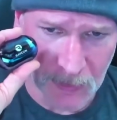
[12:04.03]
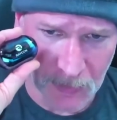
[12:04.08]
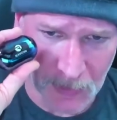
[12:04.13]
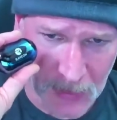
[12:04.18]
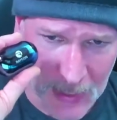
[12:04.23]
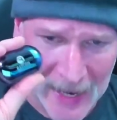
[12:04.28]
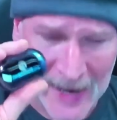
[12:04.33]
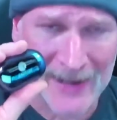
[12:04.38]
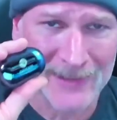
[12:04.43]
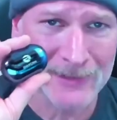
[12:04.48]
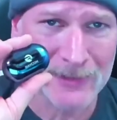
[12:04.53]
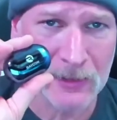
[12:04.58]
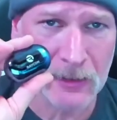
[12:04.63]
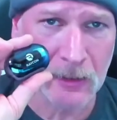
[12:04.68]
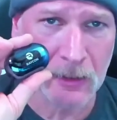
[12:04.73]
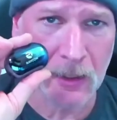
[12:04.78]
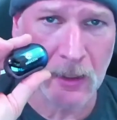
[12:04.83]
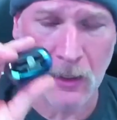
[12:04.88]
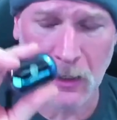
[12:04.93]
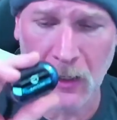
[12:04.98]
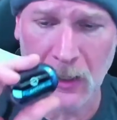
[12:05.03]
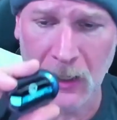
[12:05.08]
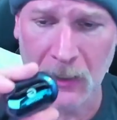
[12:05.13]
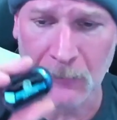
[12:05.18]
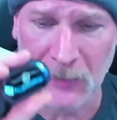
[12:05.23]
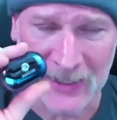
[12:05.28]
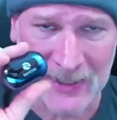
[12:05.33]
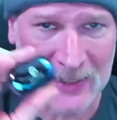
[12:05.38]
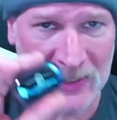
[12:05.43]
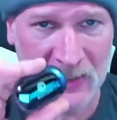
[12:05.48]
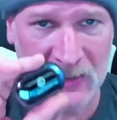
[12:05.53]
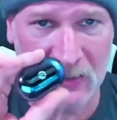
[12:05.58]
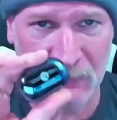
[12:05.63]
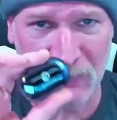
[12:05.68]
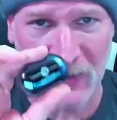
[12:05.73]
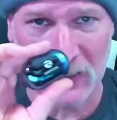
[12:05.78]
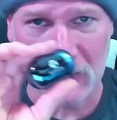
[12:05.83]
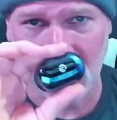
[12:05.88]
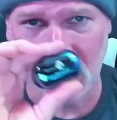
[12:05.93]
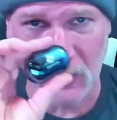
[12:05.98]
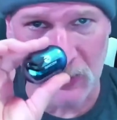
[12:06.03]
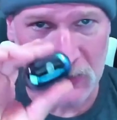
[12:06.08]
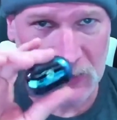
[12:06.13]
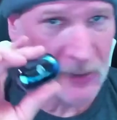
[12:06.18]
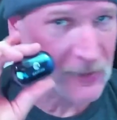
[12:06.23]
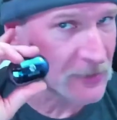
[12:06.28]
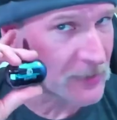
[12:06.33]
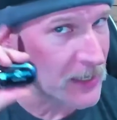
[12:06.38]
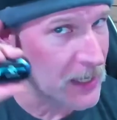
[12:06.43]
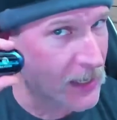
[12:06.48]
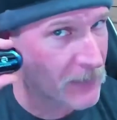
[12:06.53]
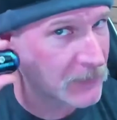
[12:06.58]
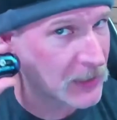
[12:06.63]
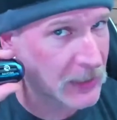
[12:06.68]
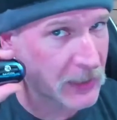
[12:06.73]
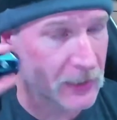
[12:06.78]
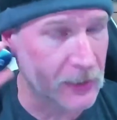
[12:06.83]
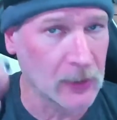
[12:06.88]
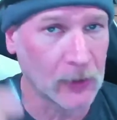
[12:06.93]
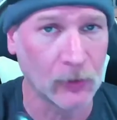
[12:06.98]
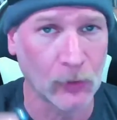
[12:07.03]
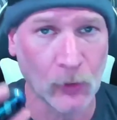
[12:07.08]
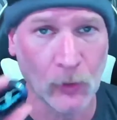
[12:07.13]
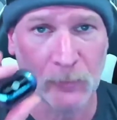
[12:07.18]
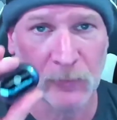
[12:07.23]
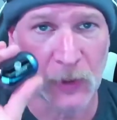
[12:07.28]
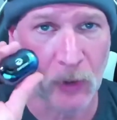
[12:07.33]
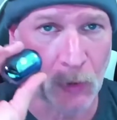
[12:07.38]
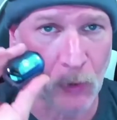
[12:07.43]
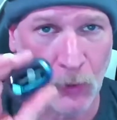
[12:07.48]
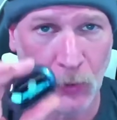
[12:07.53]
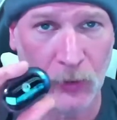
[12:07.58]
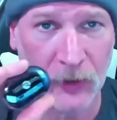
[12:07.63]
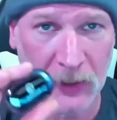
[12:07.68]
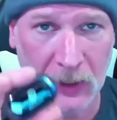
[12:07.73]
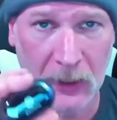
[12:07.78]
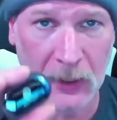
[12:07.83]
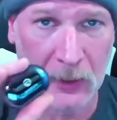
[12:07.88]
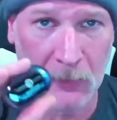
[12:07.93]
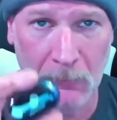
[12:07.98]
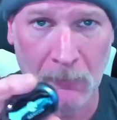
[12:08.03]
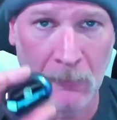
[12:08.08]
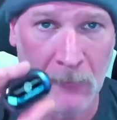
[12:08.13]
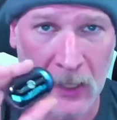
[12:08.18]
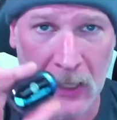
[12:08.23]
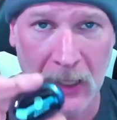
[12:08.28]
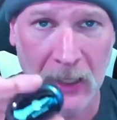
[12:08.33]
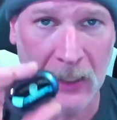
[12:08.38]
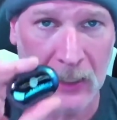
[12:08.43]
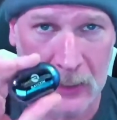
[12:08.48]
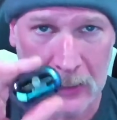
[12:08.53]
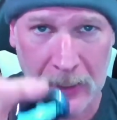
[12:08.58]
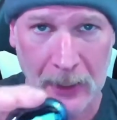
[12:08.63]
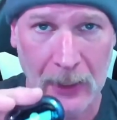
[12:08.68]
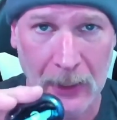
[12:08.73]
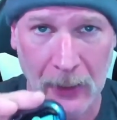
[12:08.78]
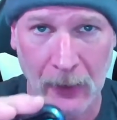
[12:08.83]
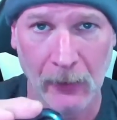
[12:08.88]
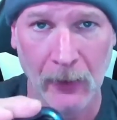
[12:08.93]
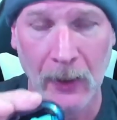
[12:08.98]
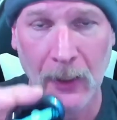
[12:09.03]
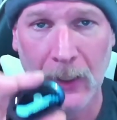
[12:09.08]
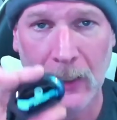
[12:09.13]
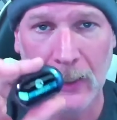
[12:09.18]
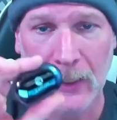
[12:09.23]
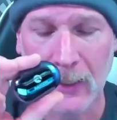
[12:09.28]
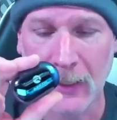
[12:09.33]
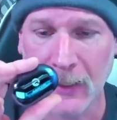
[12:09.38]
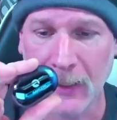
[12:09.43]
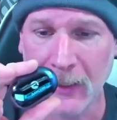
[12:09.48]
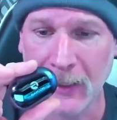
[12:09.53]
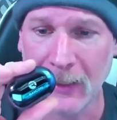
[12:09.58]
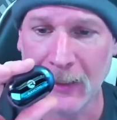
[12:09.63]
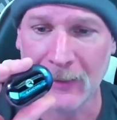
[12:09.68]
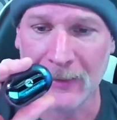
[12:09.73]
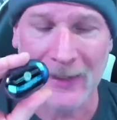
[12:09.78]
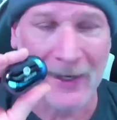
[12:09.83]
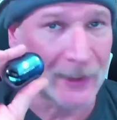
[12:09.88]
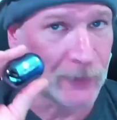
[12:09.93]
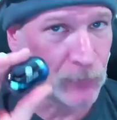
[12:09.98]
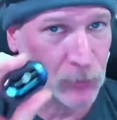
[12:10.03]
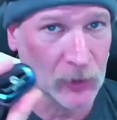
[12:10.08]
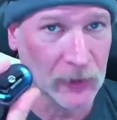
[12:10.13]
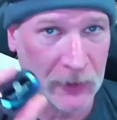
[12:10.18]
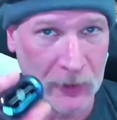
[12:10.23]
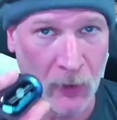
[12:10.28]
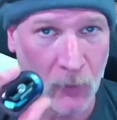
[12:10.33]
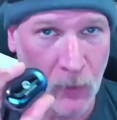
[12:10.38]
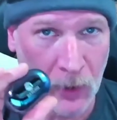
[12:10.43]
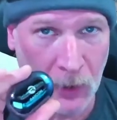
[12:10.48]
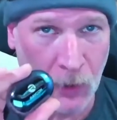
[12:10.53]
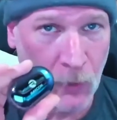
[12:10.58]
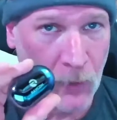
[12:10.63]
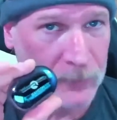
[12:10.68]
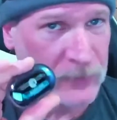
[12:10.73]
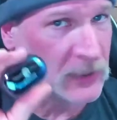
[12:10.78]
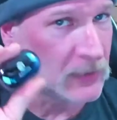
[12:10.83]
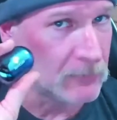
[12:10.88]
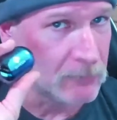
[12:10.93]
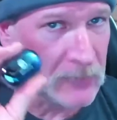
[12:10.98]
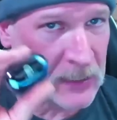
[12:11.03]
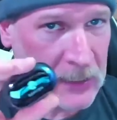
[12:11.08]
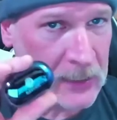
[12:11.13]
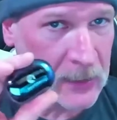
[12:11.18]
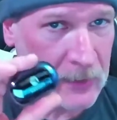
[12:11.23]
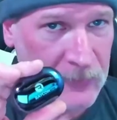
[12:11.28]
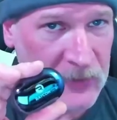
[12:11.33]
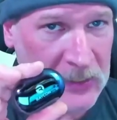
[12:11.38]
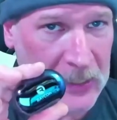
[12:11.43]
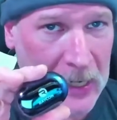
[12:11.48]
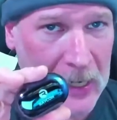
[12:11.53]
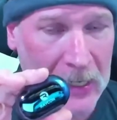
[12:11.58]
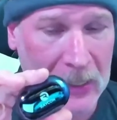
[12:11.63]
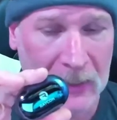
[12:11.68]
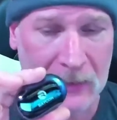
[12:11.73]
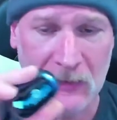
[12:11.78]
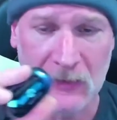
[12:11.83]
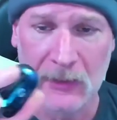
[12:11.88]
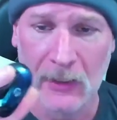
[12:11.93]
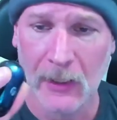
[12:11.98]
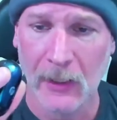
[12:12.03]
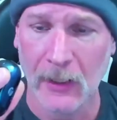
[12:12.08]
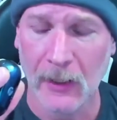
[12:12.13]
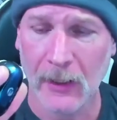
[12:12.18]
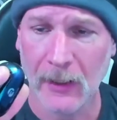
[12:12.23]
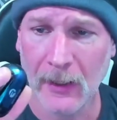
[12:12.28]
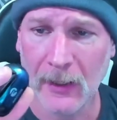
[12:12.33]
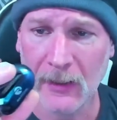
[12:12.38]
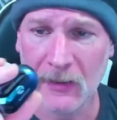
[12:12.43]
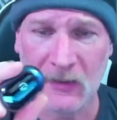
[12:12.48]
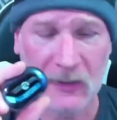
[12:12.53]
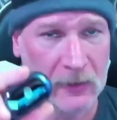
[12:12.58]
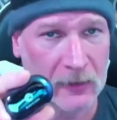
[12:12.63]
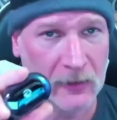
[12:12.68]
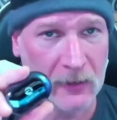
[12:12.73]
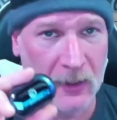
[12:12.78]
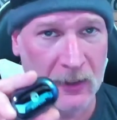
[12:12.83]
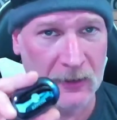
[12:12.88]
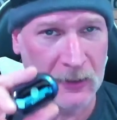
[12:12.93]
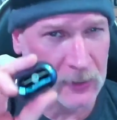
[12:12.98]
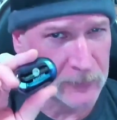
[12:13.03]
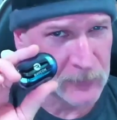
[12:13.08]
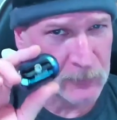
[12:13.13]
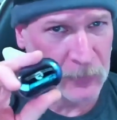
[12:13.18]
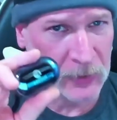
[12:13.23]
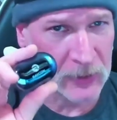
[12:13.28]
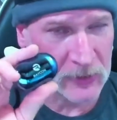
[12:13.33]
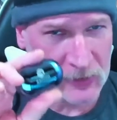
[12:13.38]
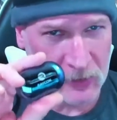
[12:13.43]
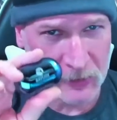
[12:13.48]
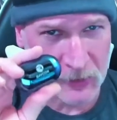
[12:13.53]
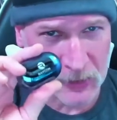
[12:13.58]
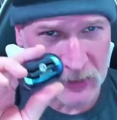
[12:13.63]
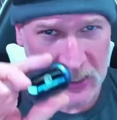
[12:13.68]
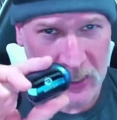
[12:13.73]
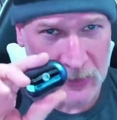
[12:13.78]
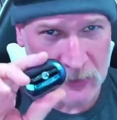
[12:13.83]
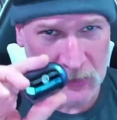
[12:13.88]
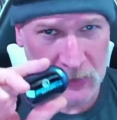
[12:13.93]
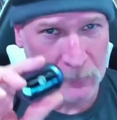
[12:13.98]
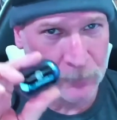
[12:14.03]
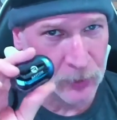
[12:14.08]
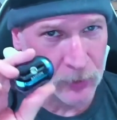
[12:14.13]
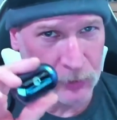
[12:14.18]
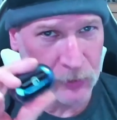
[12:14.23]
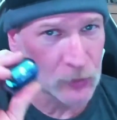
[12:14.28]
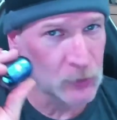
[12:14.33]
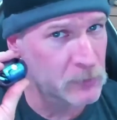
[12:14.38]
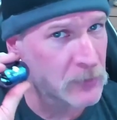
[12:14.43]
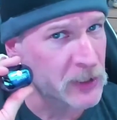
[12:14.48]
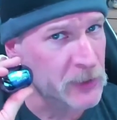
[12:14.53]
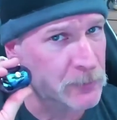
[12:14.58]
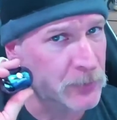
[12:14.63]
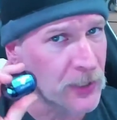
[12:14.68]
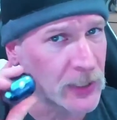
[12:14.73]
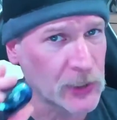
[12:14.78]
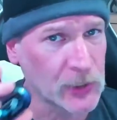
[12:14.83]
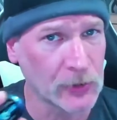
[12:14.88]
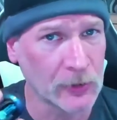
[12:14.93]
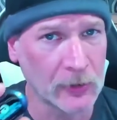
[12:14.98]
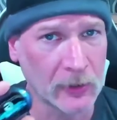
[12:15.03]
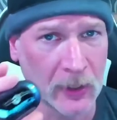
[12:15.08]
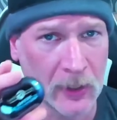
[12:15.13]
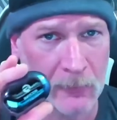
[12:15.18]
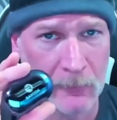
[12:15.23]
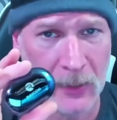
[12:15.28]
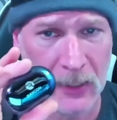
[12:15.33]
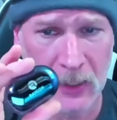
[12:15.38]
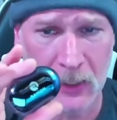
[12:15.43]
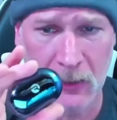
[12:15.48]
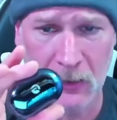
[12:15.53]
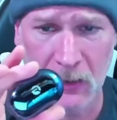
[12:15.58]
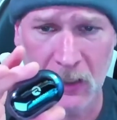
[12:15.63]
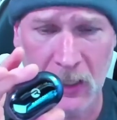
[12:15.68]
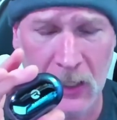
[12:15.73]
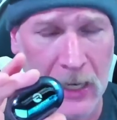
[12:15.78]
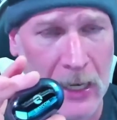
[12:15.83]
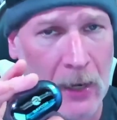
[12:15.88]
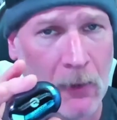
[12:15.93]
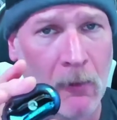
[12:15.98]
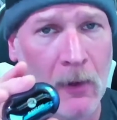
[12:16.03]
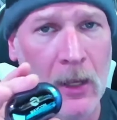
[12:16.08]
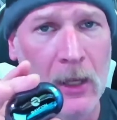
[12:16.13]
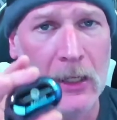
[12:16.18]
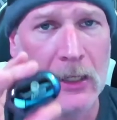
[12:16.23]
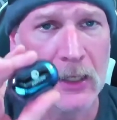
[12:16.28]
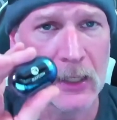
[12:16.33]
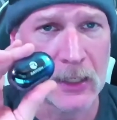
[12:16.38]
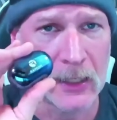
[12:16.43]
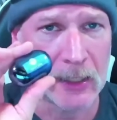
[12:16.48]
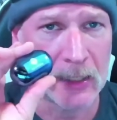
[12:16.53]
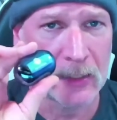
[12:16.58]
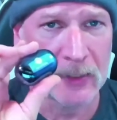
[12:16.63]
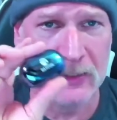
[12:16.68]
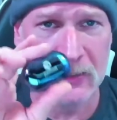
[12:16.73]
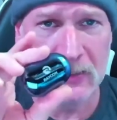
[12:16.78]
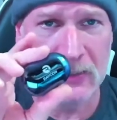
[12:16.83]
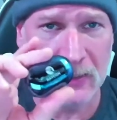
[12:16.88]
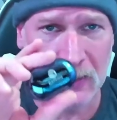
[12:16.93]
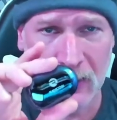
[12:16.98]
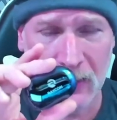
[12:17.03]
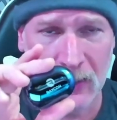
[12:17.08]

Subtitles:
last con, because the fact that this doesn't have like an ear loop to hold it in my ear, and I really don't want to go up to the medium size silicone tips, because it tends to put too much pressure in my inner canal, and